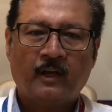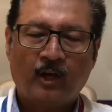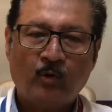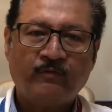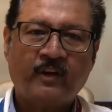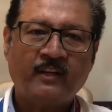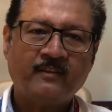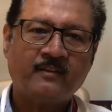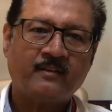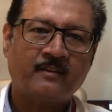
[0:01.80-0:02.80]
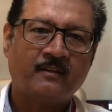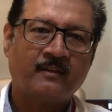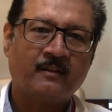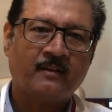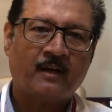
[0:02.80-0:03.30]
Hello friends,
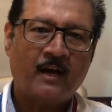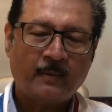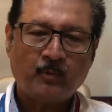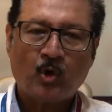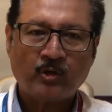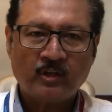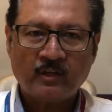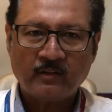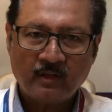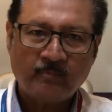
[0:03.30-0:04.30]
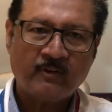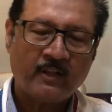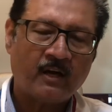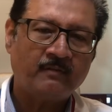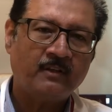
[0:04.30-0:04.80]
I am Dr. Randeep
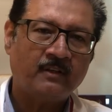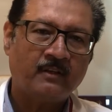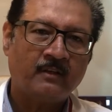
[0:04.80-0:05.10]
Vadhavan.